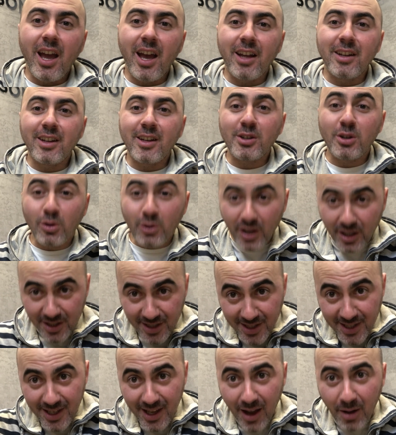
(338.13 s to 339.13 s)
and as you can
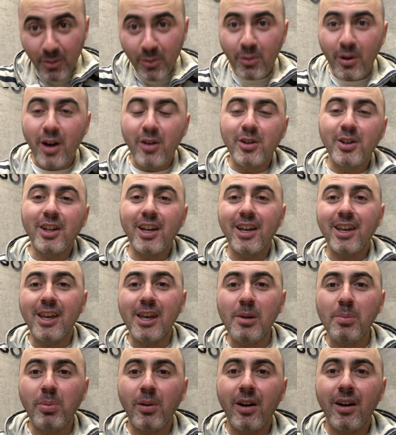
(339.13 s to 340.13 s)
see, I'm wearing a
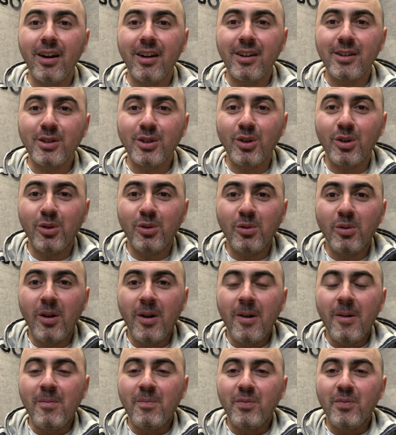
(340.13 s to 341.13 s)
kippah, so